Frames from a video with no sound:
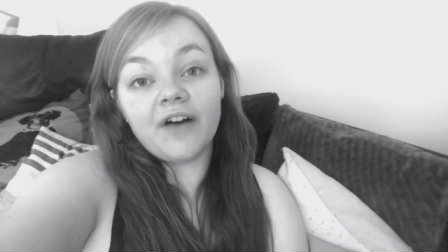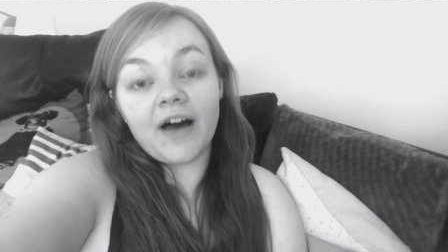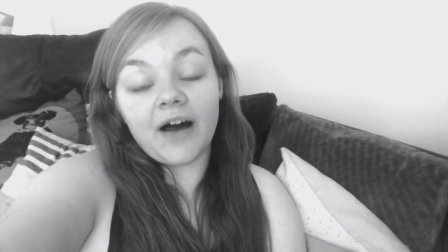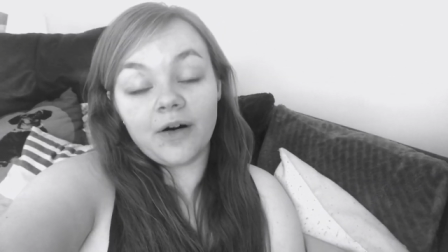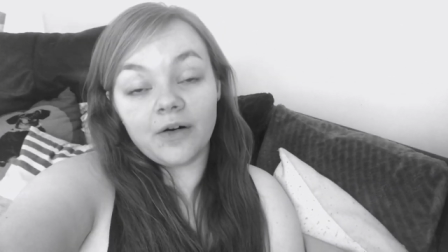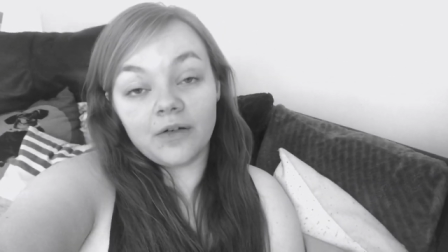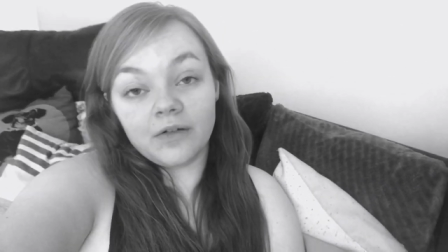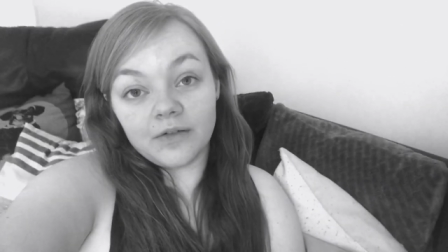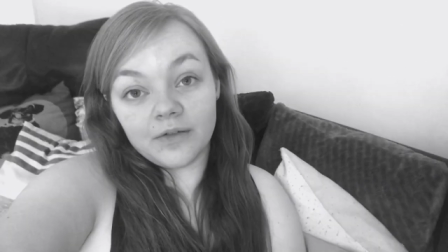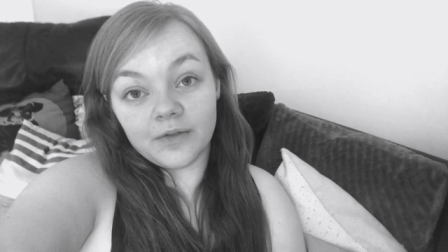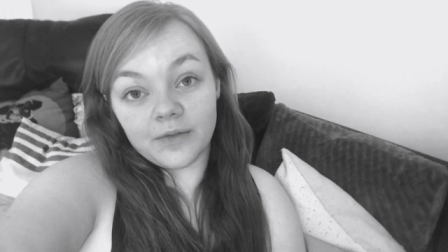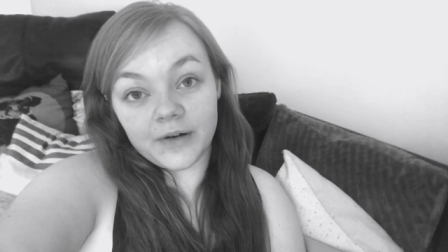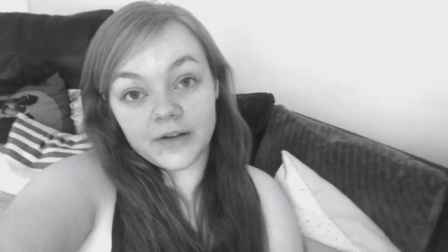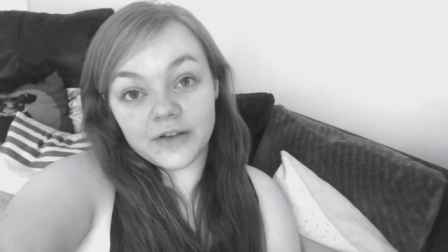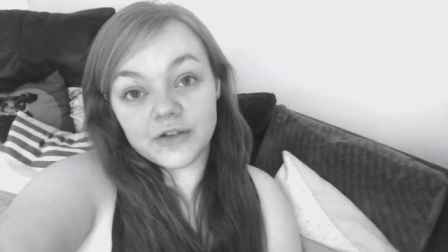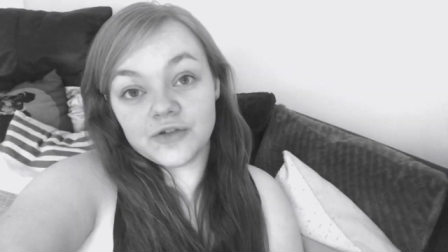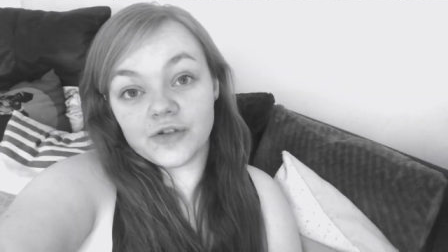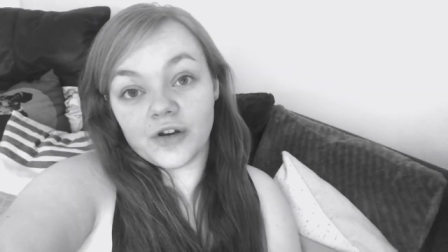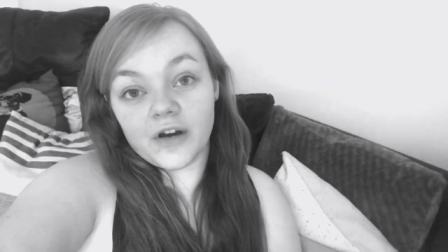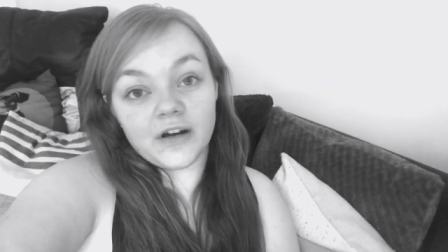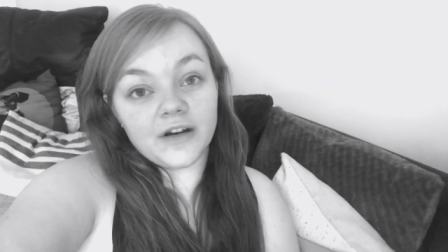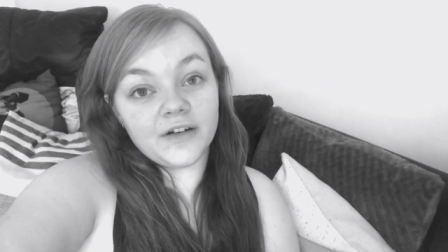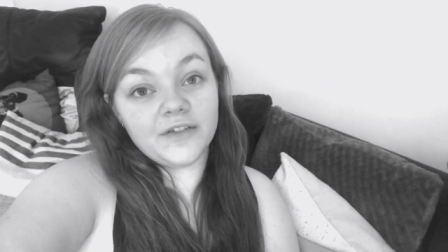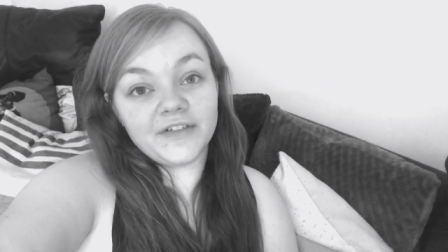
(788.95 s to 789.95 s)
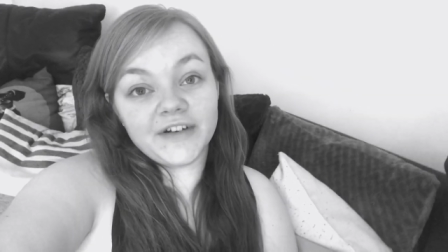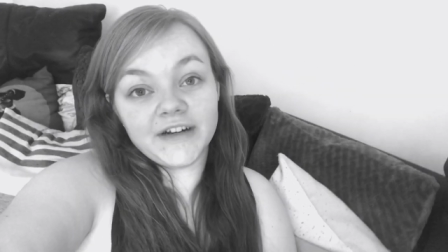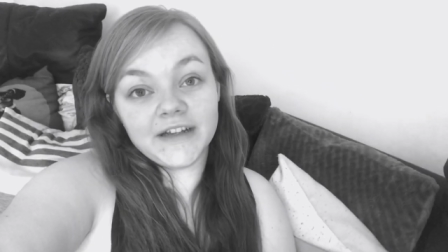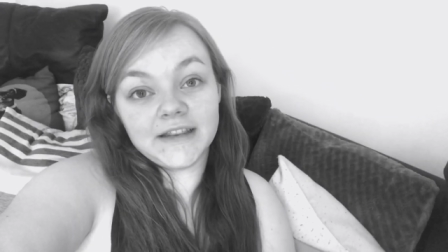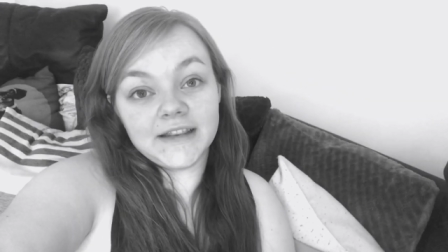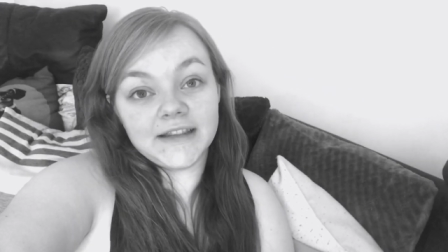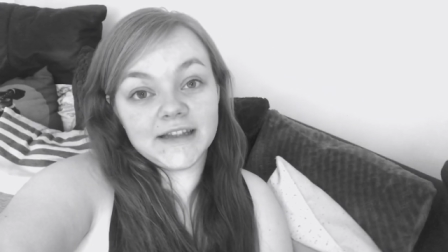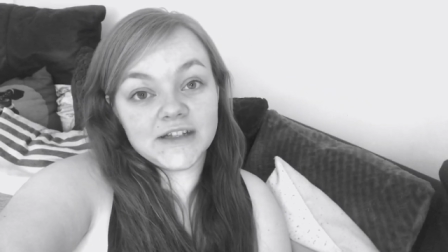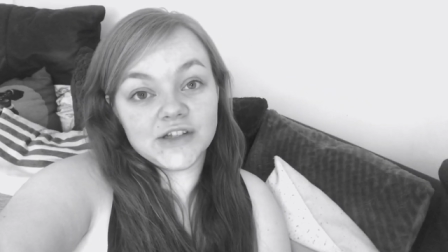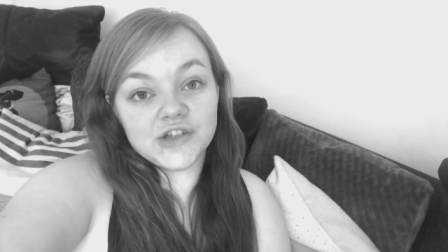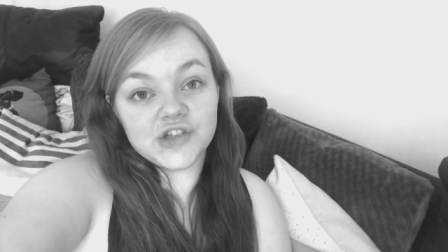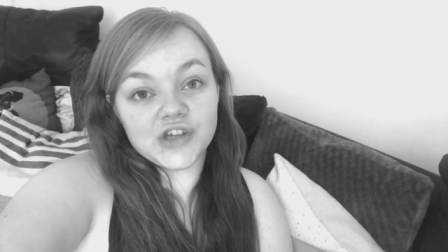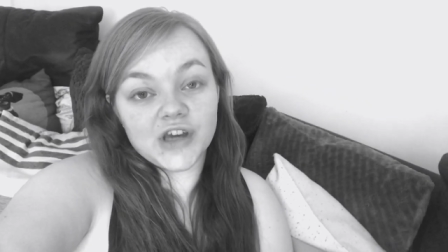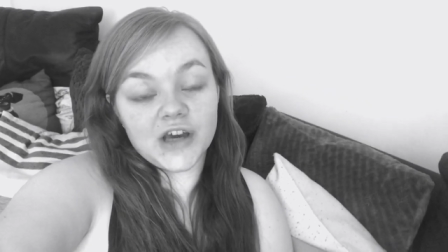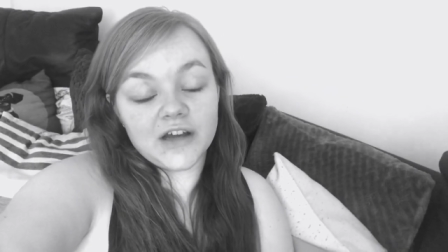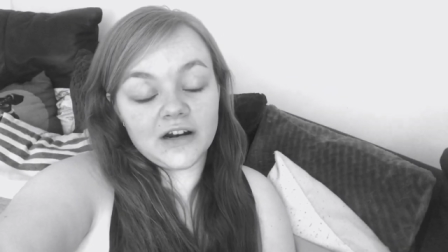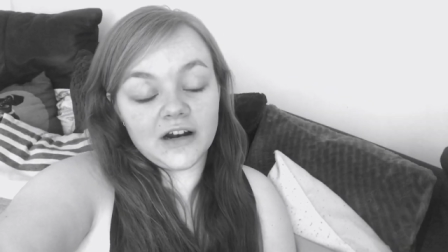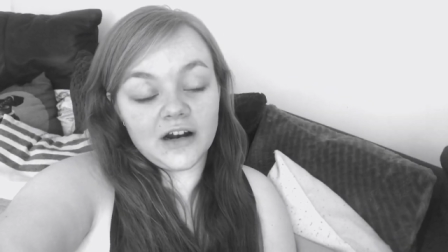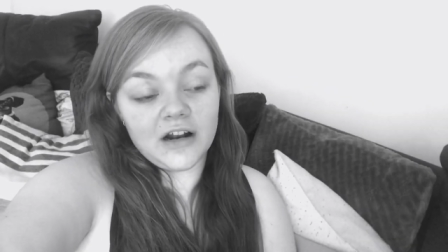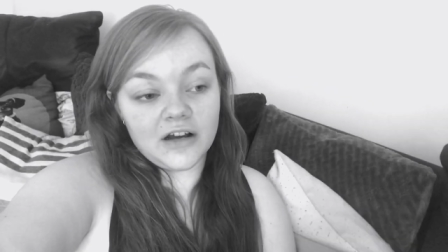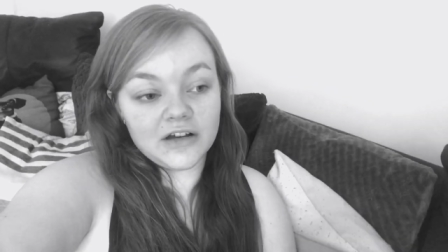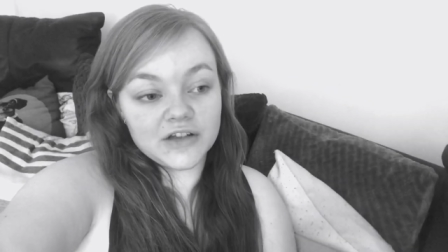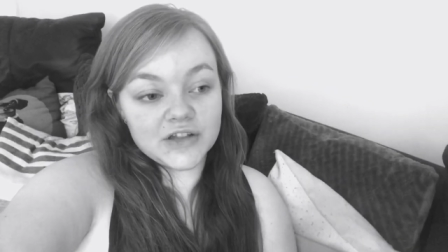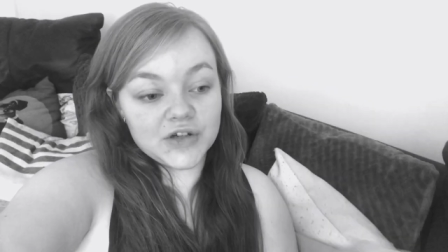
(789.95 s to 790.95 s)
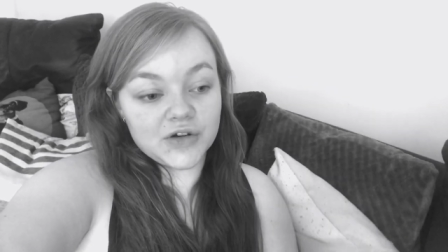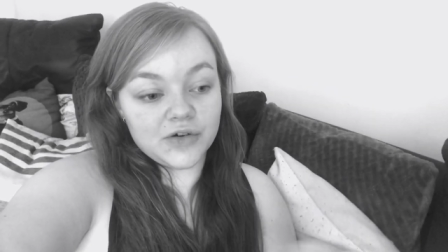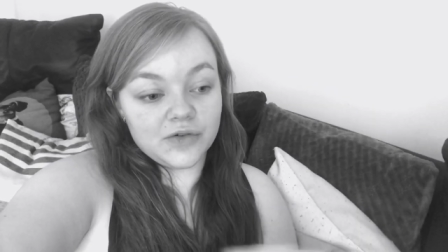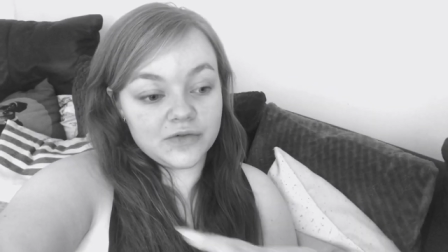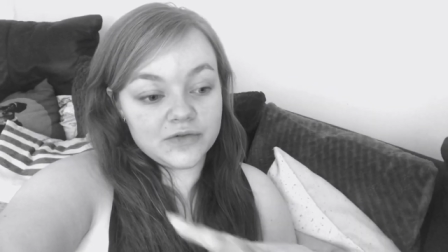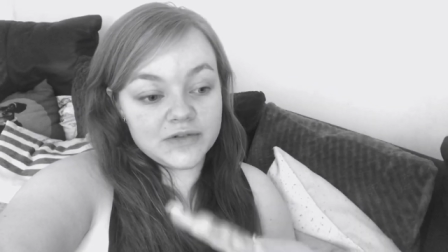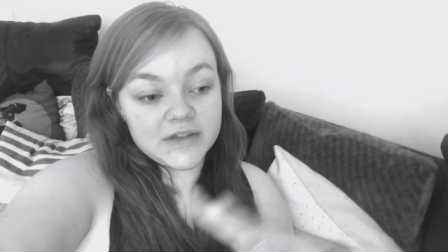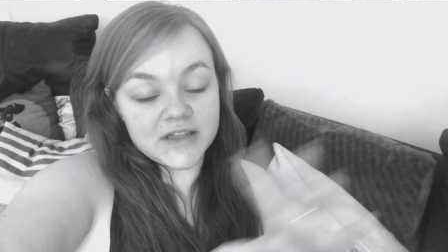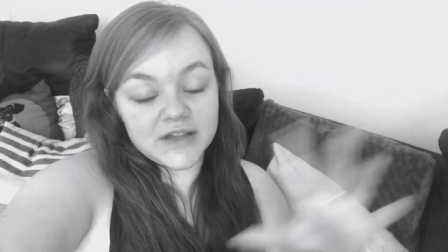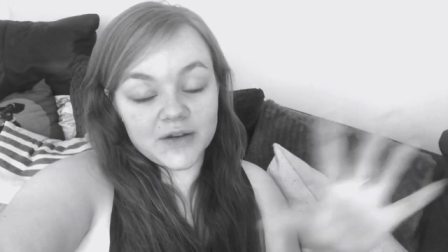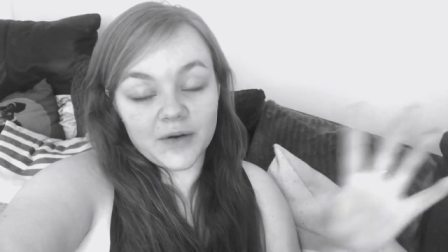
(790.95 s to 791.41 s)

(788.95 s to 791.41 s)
out with trying to read these journal articles.